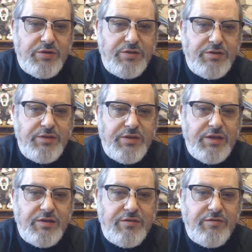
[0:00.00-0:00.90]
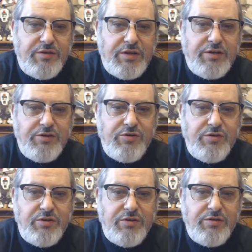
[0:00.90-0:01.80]
Until the end of your next
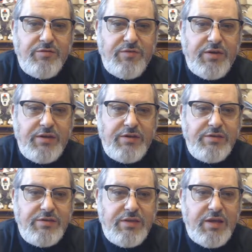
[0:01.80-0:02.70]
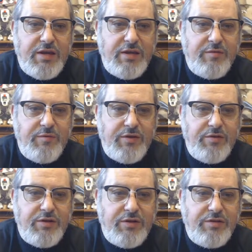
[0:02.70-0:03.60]
shooting phase, that enemy
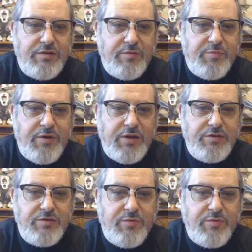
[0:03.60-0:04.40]
unit is suppressed.